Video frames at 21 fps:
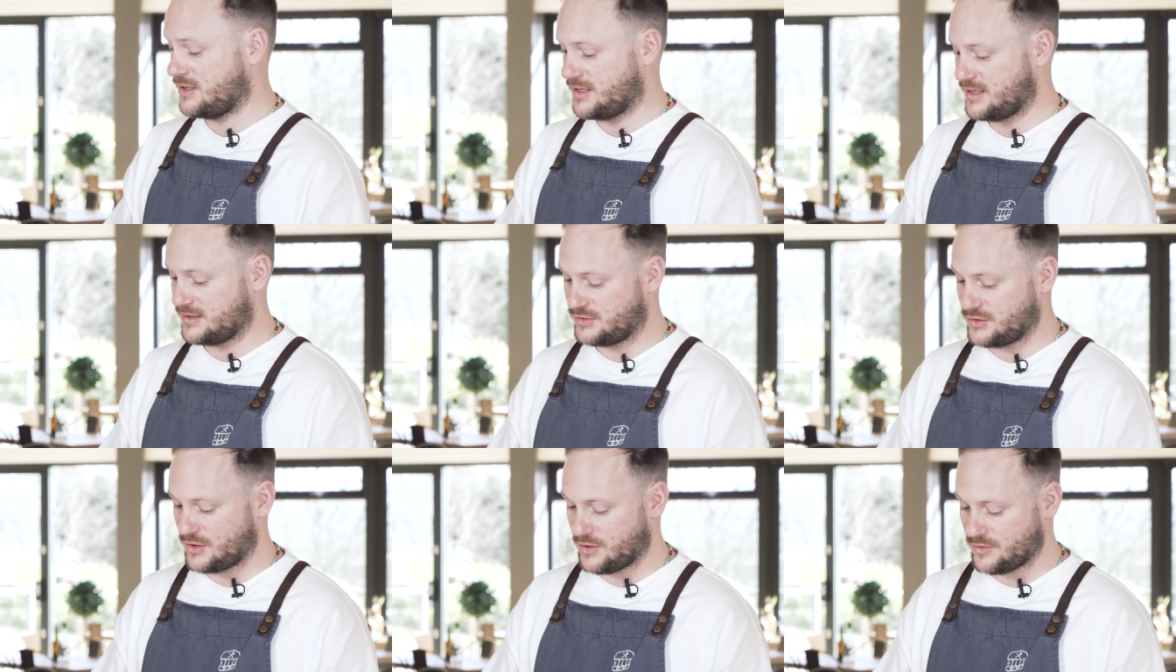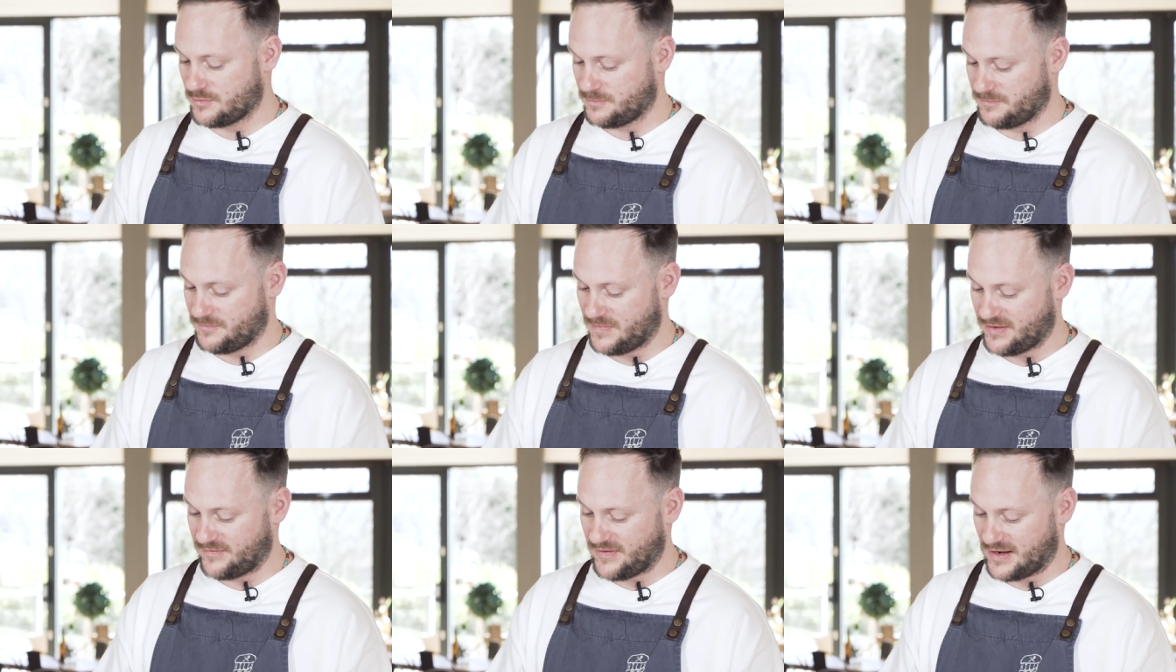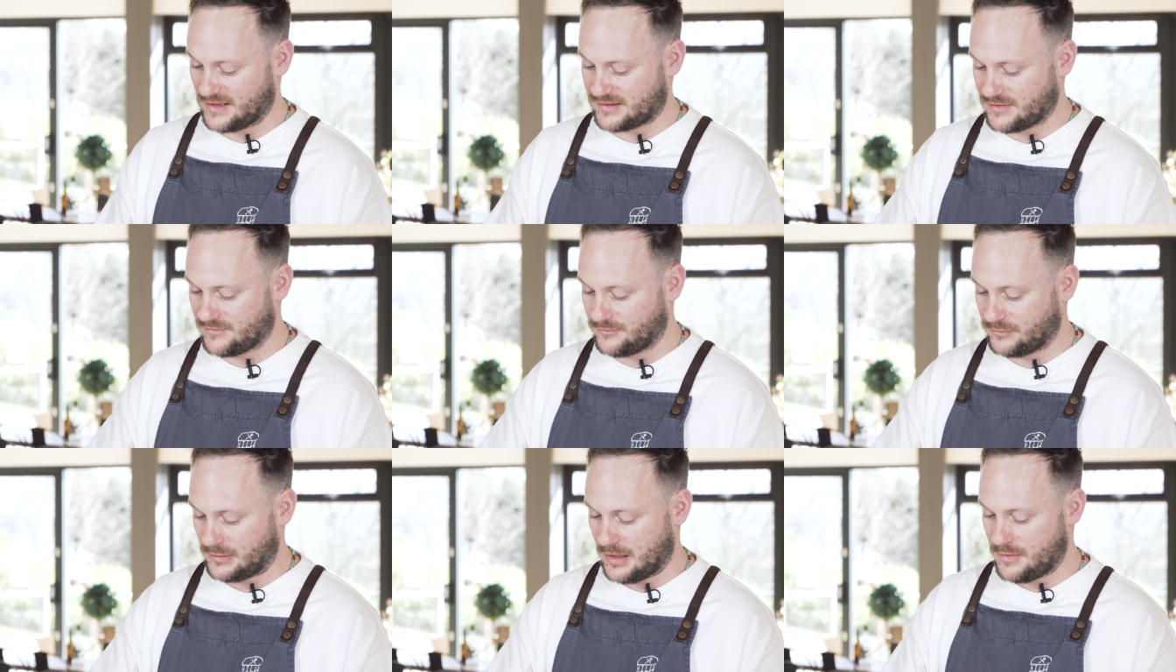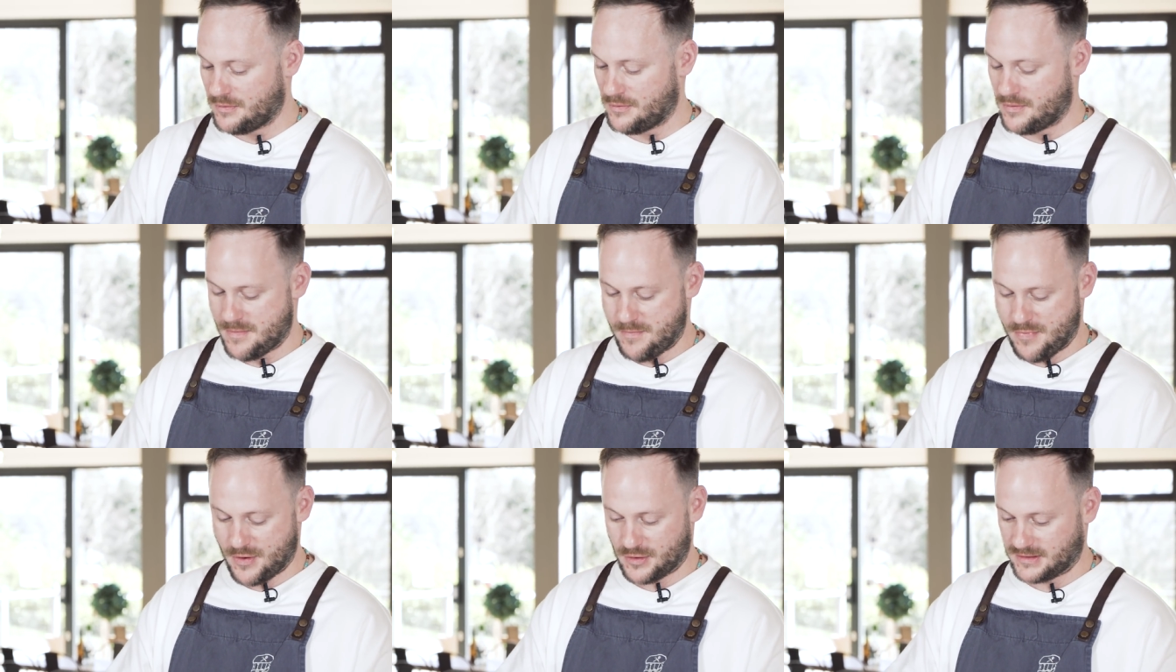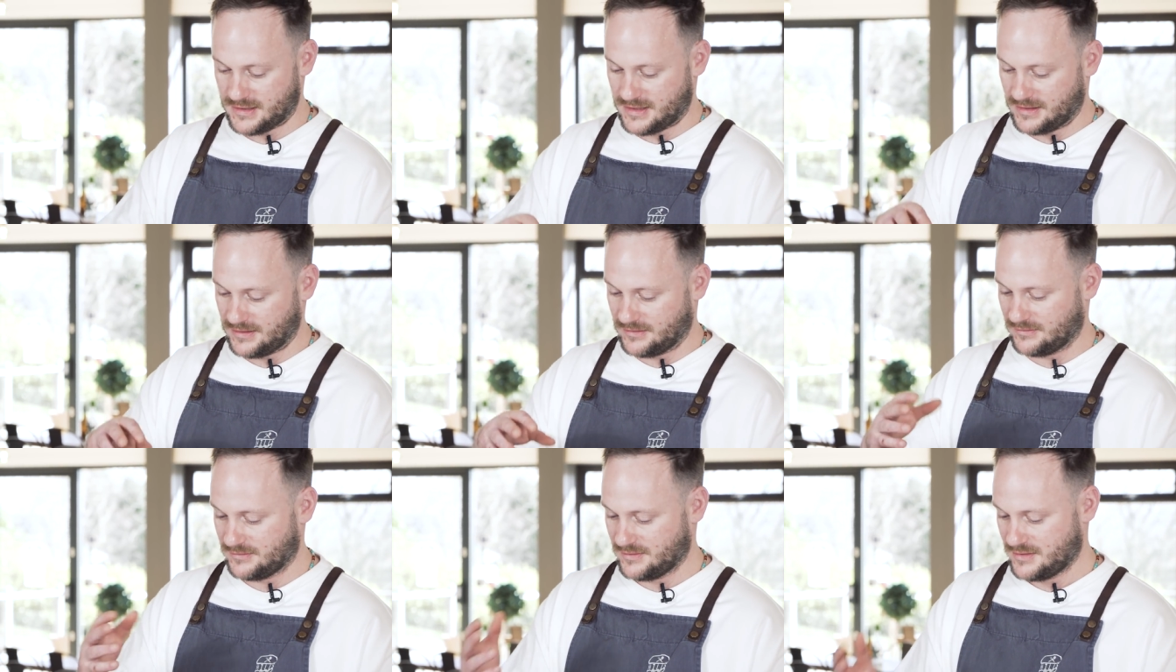burger. So effectively, we are
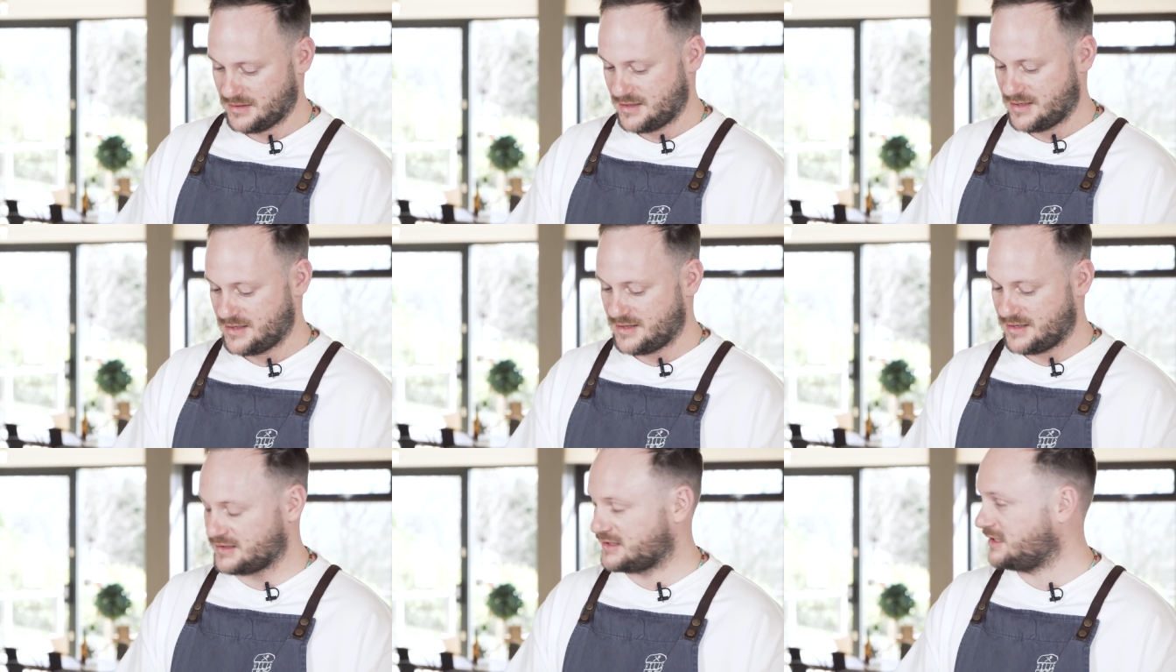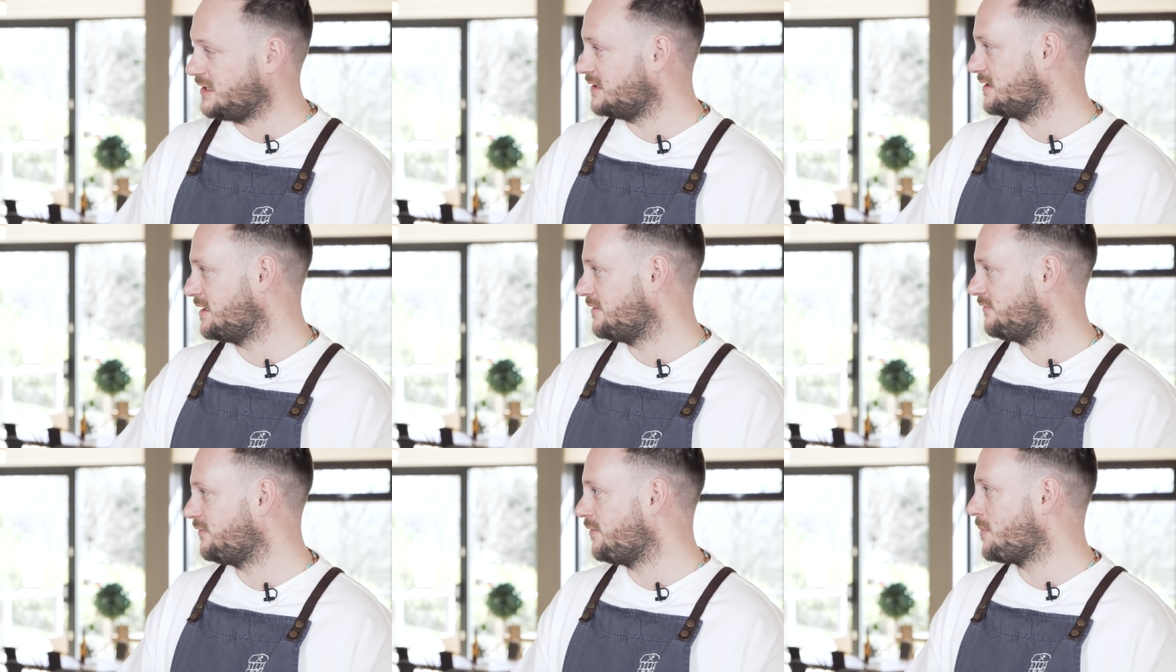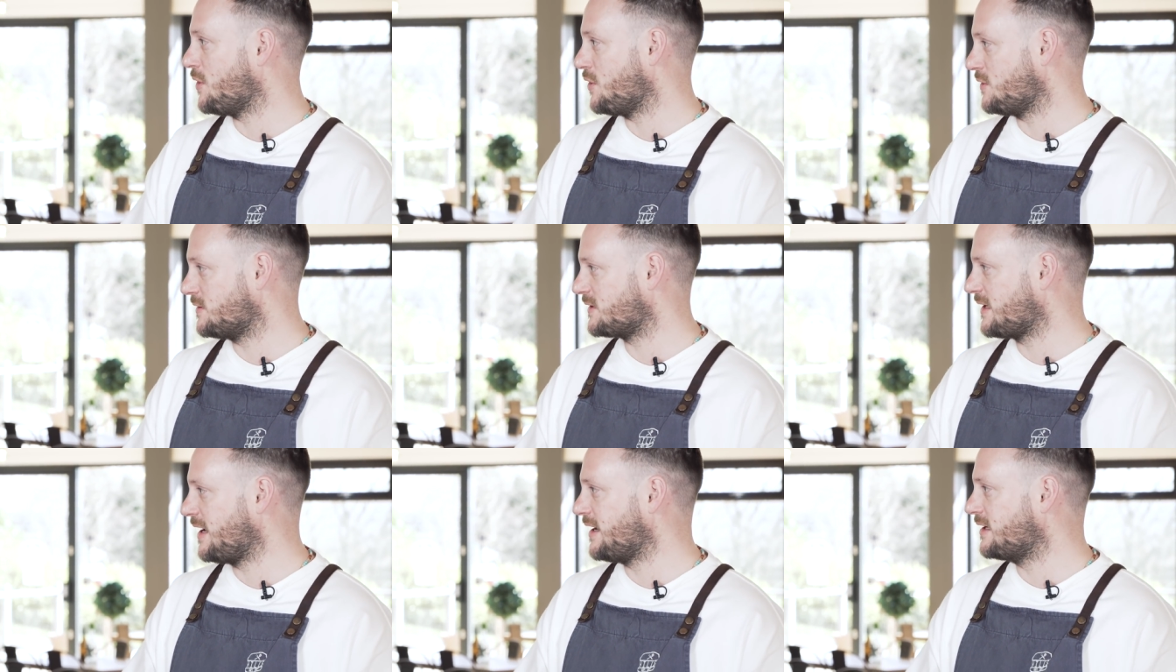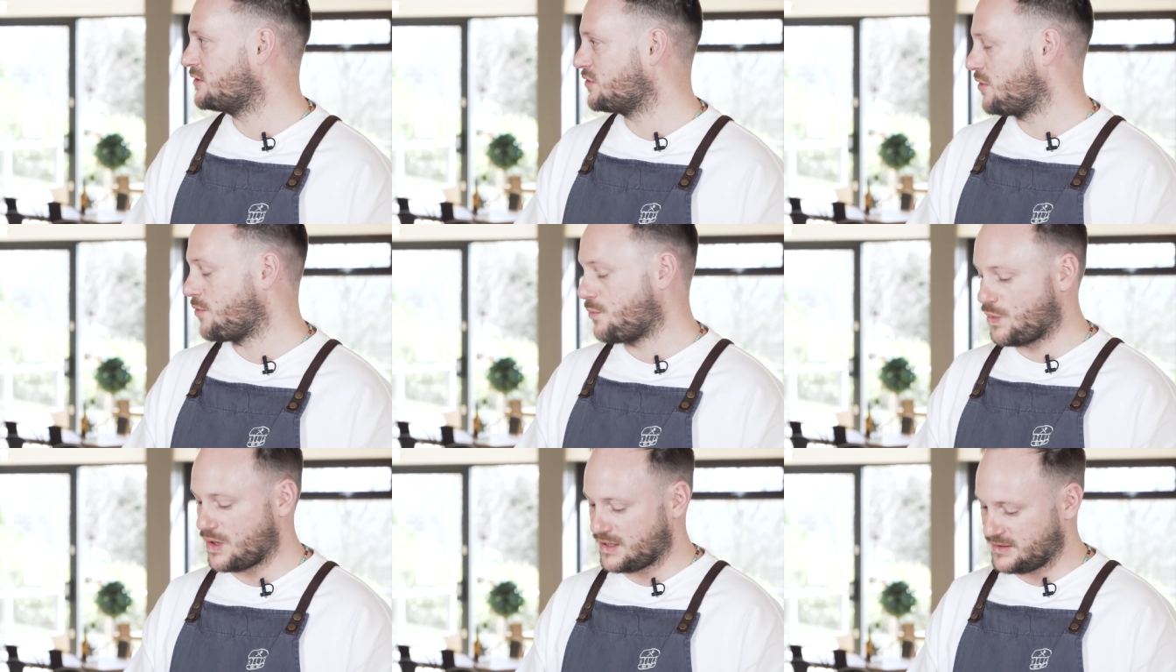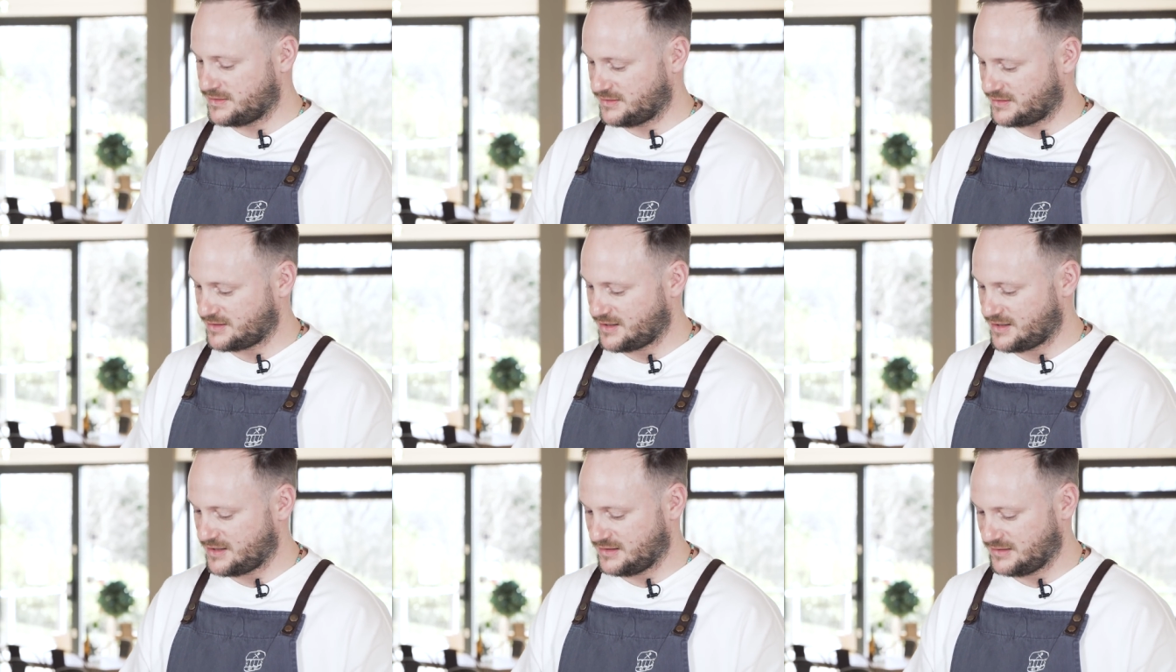putting the seasoning for both sides on one
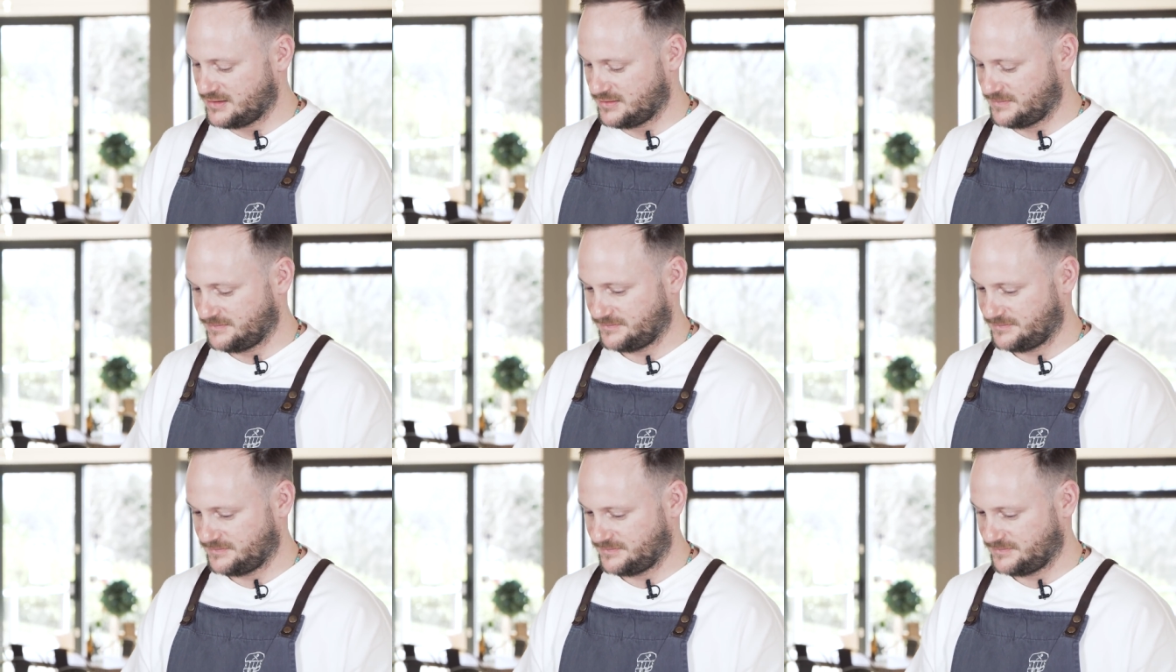side.